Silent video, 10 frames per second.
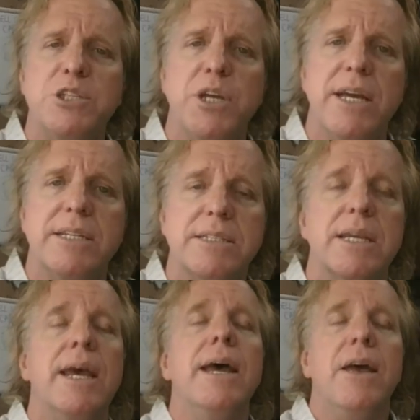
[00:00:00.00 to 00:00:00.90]

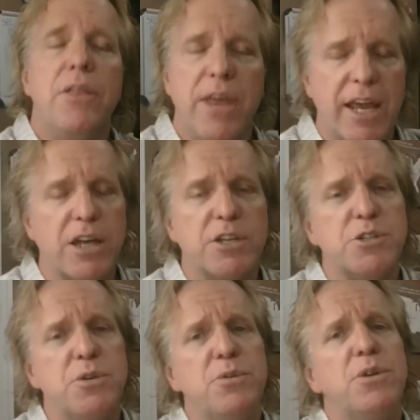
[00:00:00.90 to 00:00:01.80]
chance, they're going to
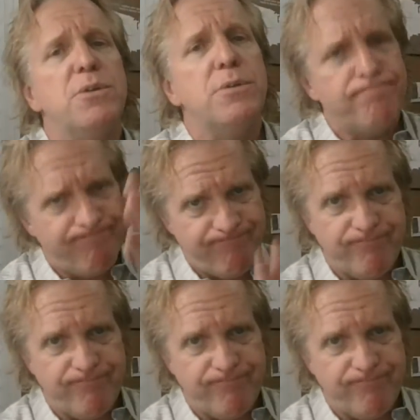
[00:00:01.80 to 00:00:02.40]
sue you.